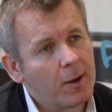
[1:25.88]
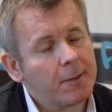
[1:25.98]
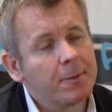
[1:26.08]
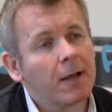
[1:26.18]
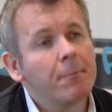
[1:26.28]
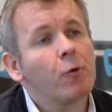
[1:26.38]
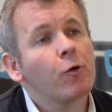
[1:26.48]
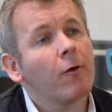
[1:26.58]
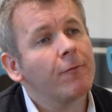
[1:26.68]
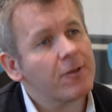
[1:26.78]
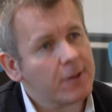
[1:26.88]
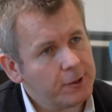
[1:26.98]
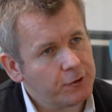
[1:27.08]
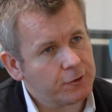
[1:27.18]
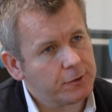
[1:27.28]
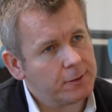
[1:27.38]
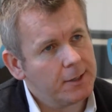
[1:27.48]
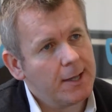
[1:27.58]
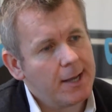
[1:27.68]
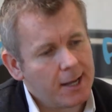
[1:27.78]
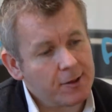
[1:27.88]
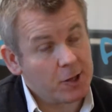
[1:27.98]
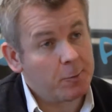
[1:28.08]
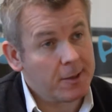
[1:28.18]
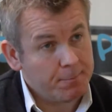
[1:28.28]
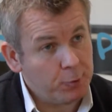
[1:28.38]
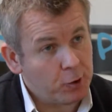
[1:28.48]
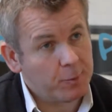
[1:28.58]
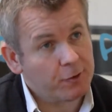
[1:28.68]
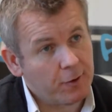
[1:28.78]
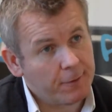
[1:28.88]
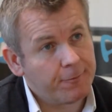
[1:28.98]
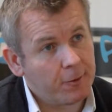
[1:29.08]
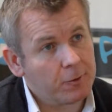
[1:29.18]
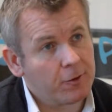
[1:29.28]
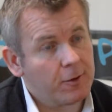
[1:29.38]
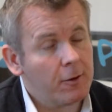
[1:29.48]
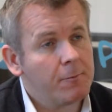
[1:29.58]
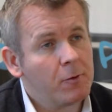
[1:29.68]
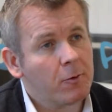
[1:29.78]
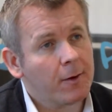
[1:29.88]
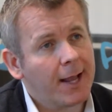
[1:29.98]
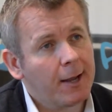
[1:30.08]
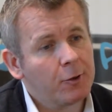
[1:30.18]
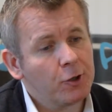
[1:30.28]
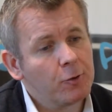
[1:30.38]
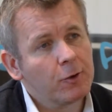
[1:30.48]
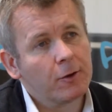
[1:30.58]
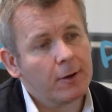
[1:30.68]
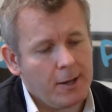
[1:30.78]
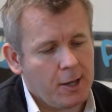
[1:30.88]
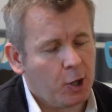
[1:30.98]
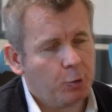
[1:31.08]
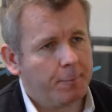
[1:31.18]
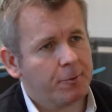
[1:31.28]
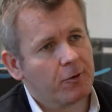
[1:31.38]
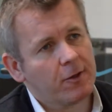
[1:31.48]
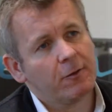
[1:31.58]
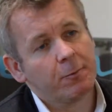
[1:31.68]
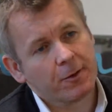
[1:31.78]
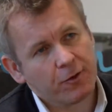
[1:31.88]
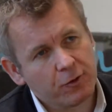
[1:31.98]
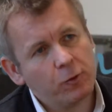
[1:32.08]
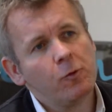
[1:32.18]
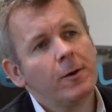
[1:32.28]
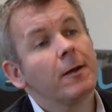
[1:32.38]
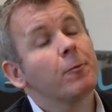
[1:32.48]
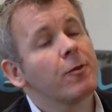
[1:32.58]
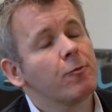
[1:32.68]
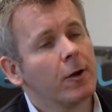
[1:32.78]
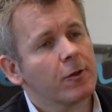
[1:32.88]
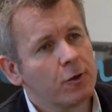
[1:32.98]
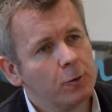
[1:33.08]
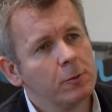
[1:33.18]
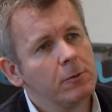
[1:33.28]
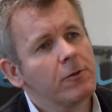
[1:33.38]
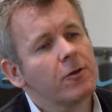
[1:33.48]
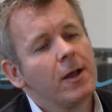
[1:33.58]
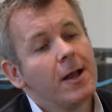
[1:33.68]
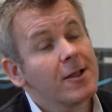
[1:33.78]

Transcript: where they become more conversational. And so in the book we try and focus a lot more on how you can equip yourself with a story and with the right tools